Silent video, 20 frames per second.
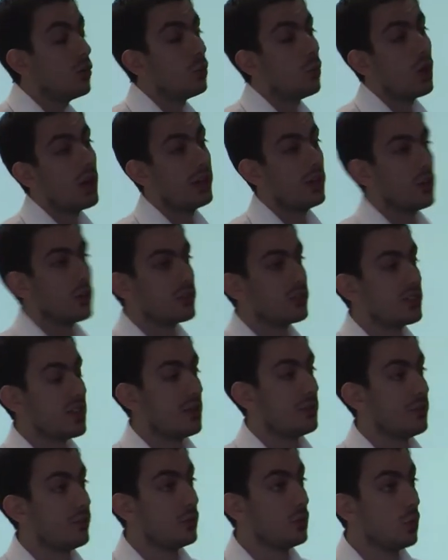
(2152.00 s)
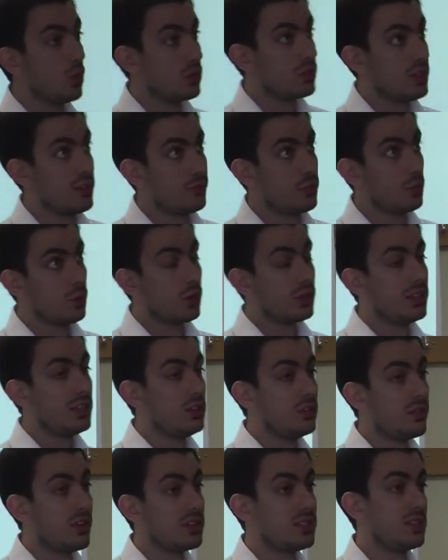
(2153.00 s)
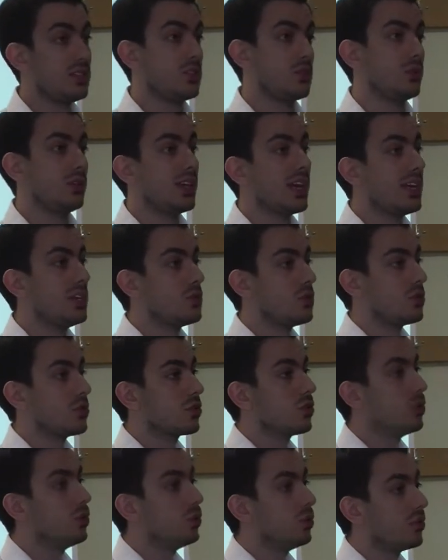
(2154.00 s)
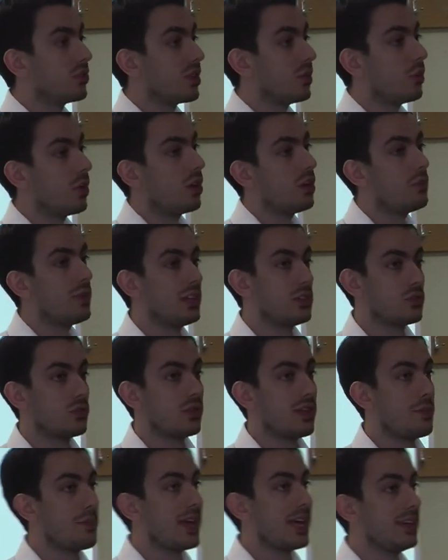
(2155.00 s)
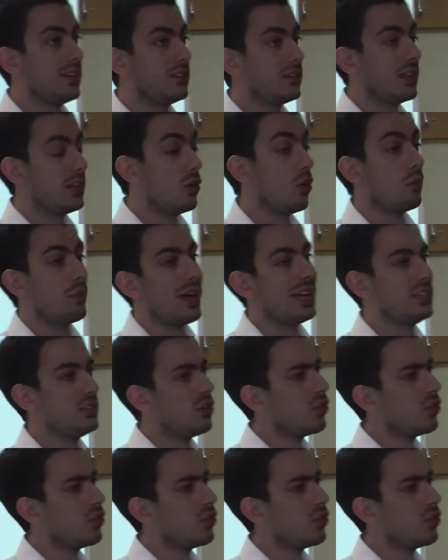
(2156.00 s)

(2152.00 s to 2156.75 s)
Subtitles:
Why not? And if you want universities to engage with schools, then why not make sure they're not paid